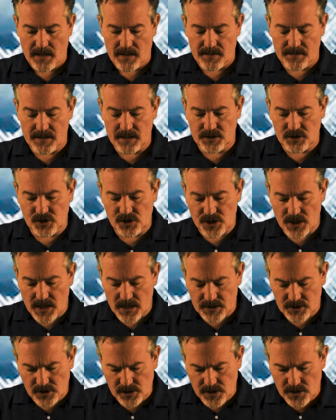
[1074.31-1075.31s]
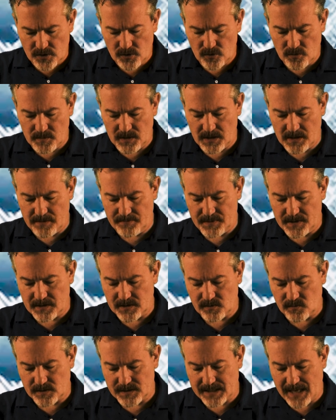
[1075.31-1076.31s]
The judge to whom
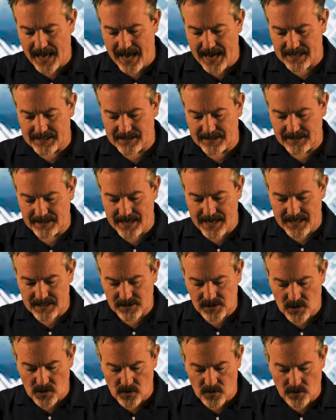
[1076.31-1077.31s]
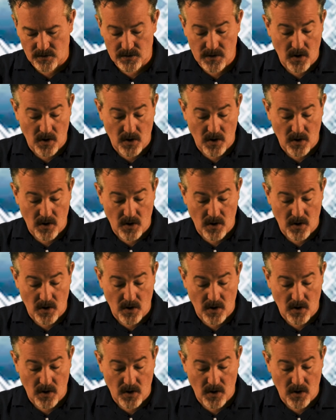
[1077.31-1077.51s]
Alypius was acting as clerk,